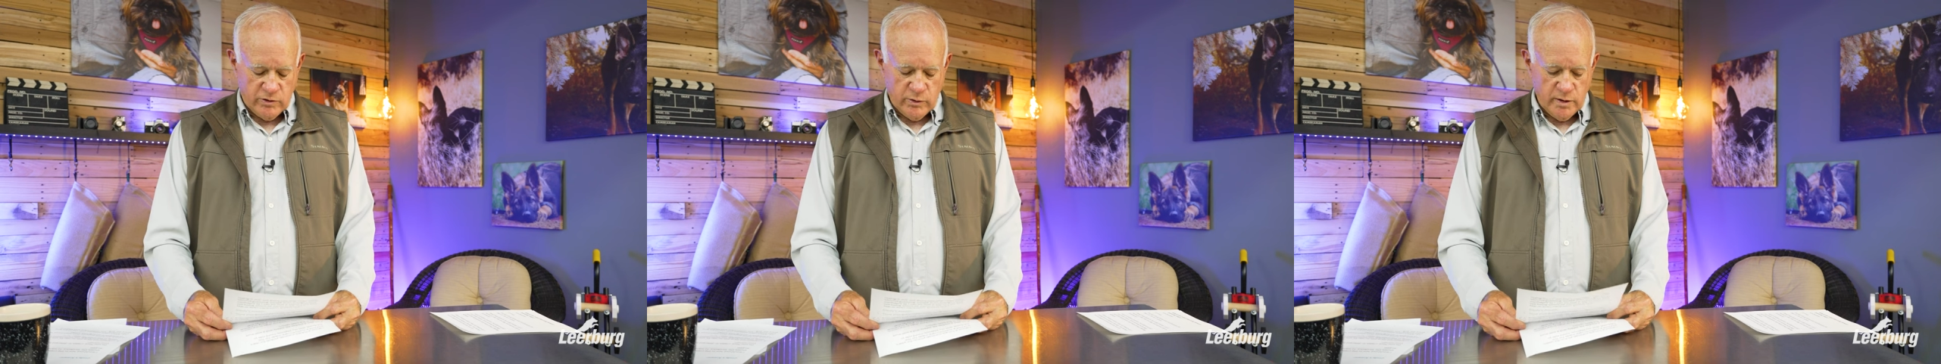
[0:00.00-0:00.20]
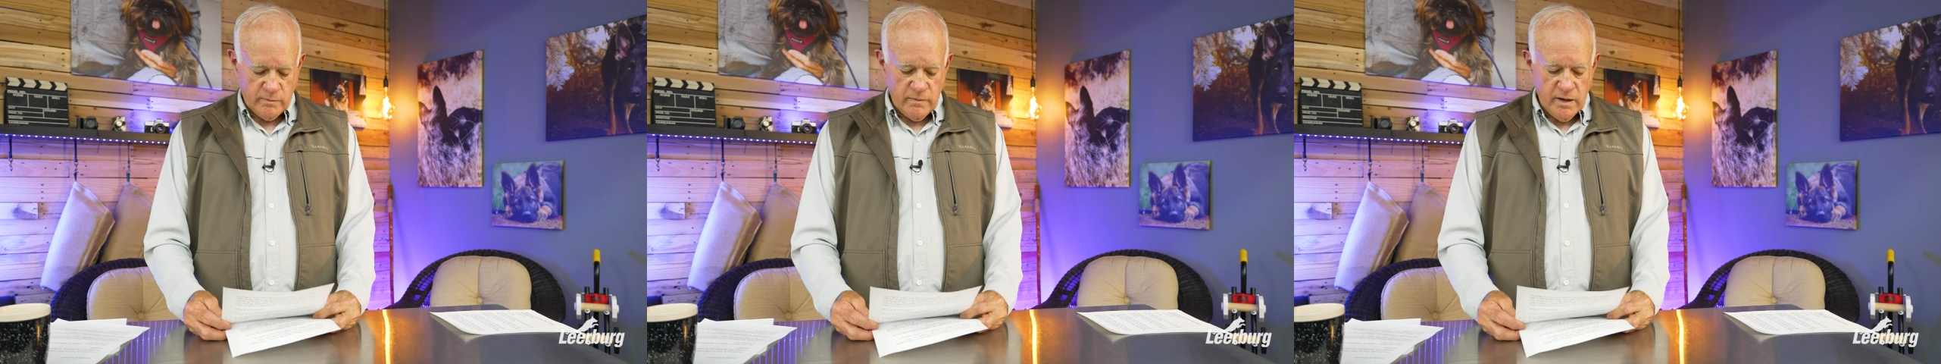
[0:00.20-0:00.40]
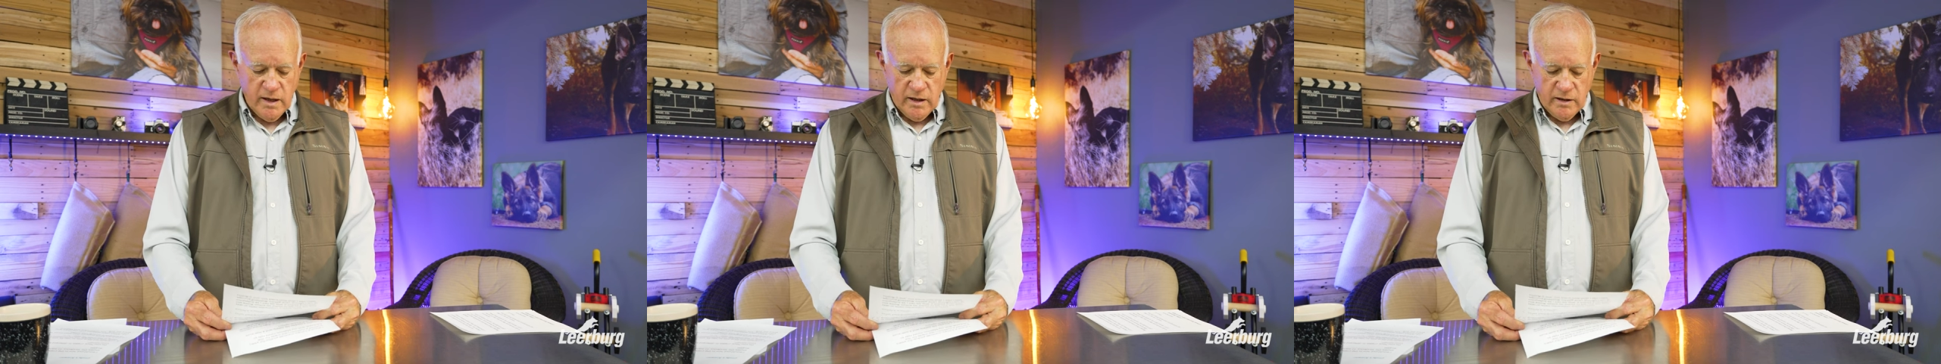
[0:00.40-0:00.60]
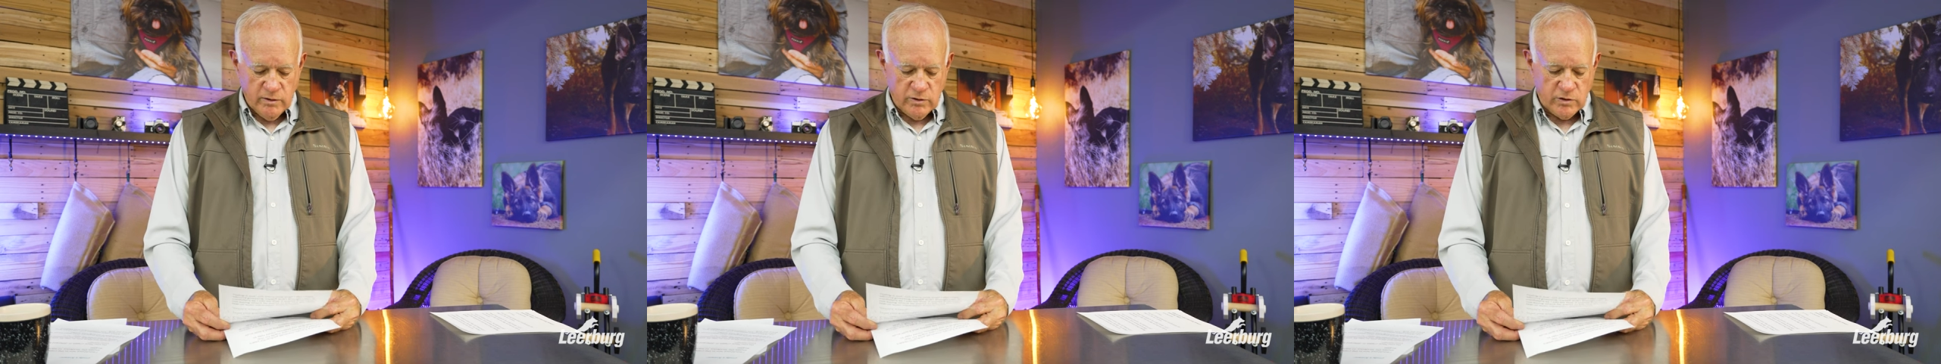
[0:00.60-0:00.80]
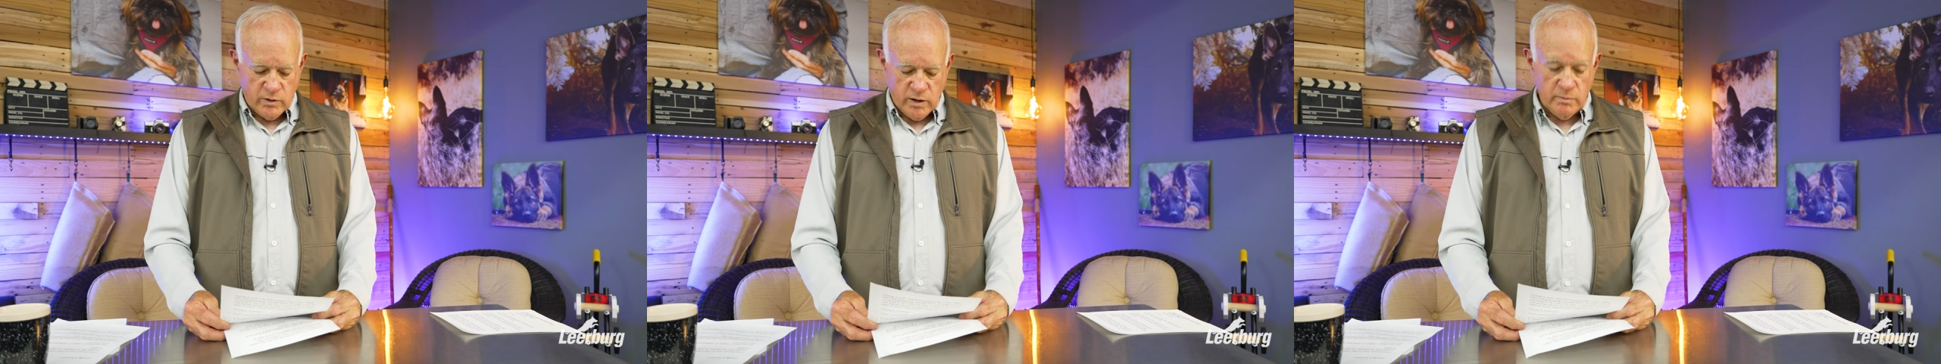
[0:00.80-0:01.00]
to him, he'll
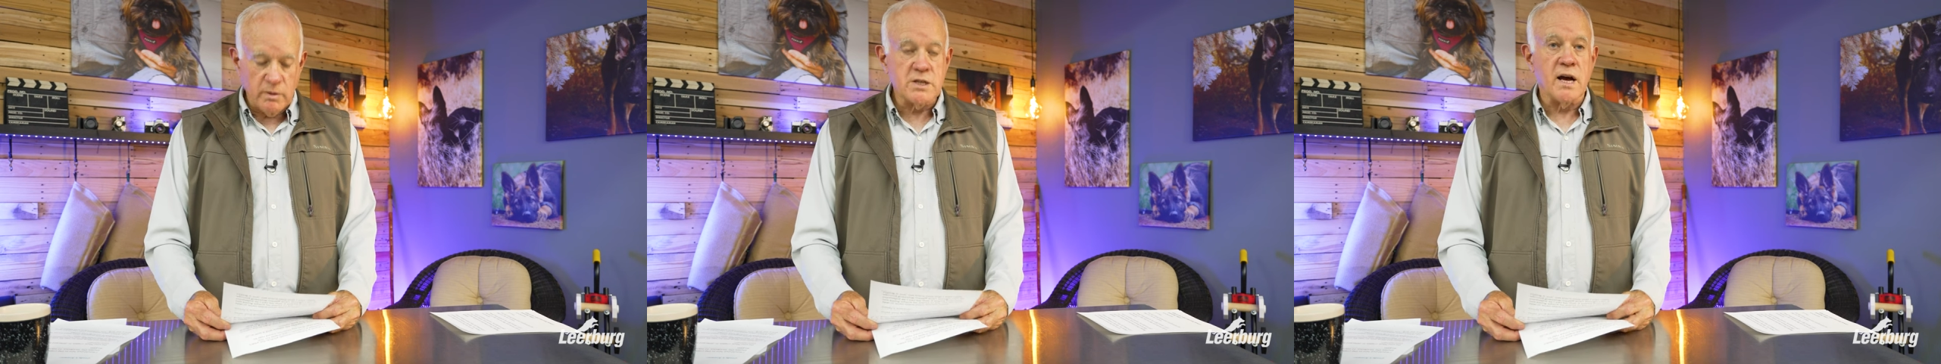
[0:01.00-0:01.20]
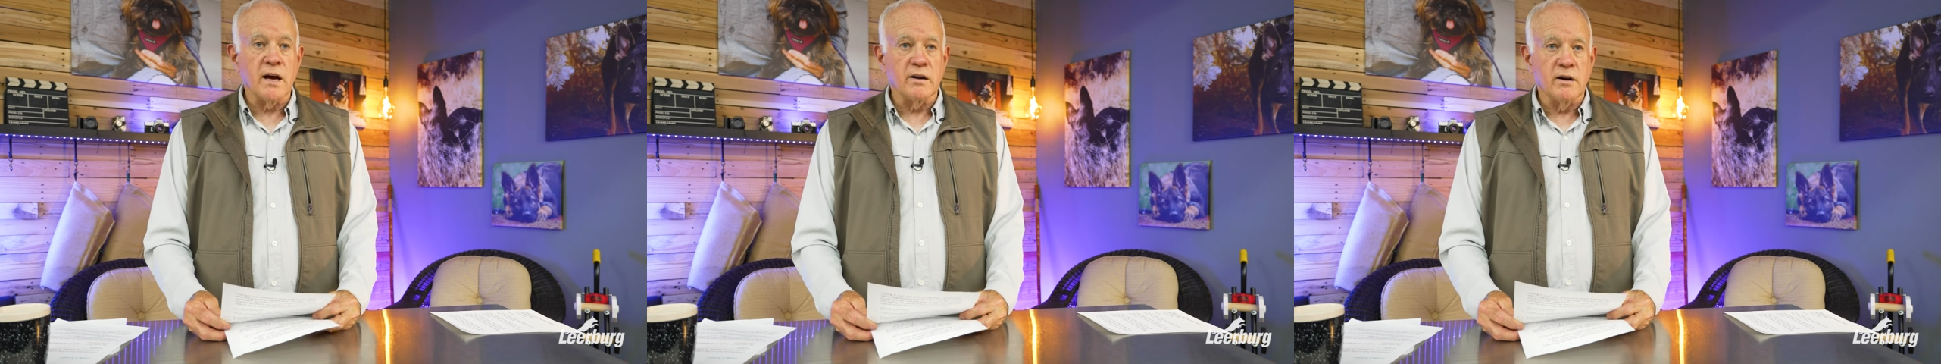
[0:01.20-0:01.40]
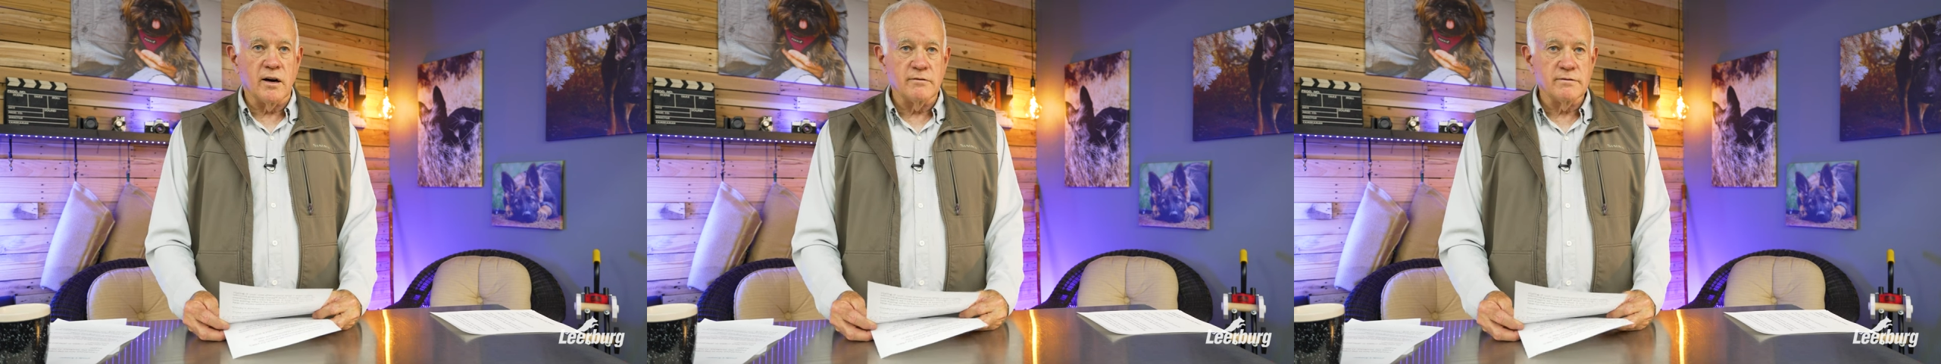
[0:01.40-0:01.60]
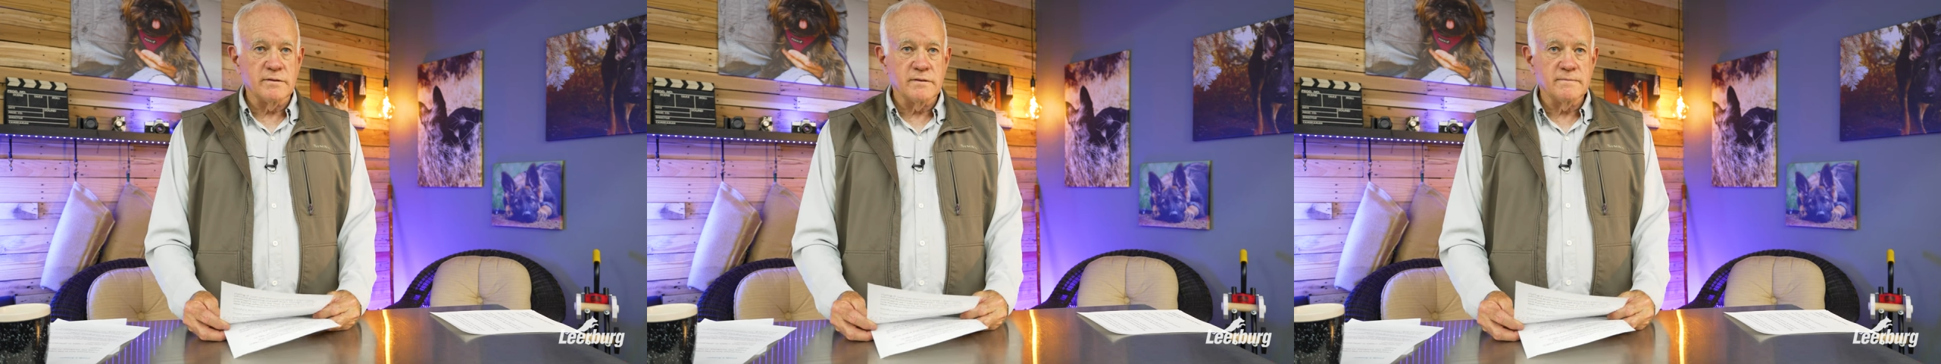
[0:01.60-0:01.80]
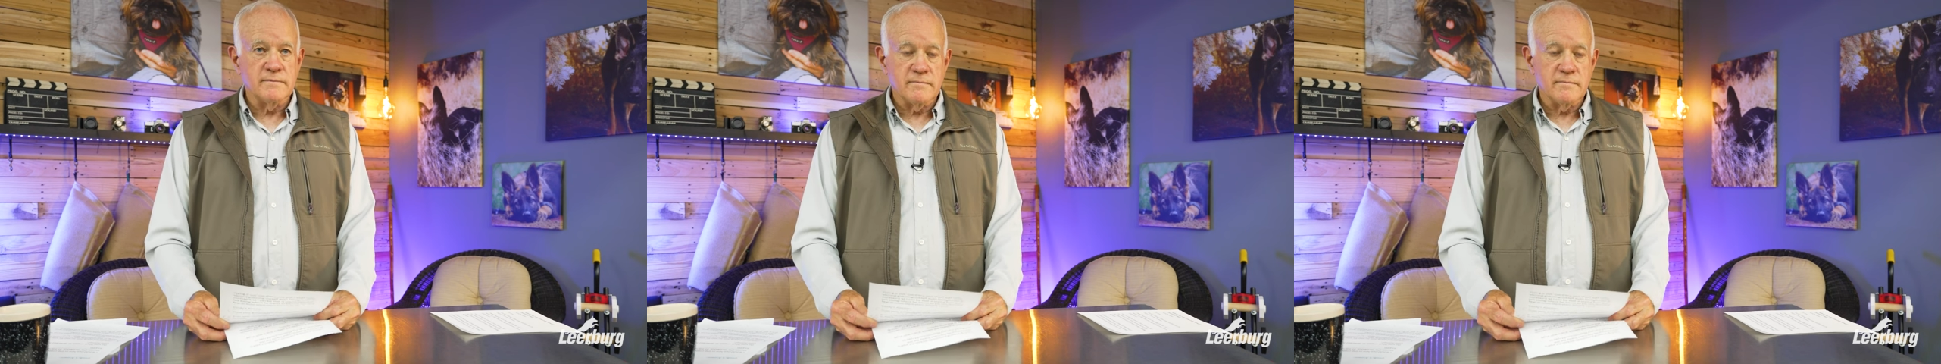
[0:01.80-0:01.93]
scream his head off.